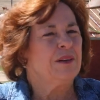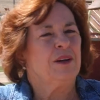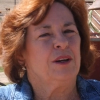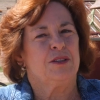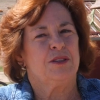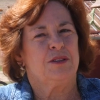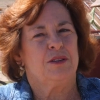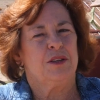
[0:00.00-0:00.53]

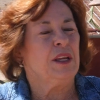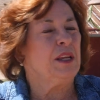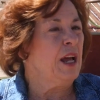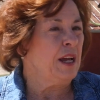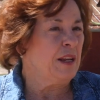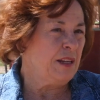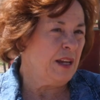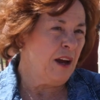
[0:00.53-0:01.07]
because it
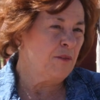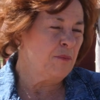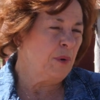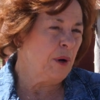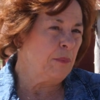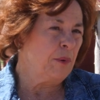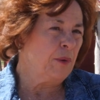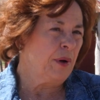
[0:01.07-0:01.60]
had to have
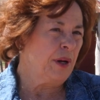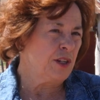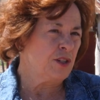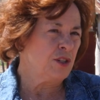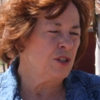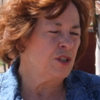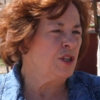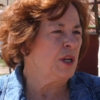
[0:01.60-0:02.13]

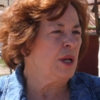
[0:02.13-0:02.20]
preparations.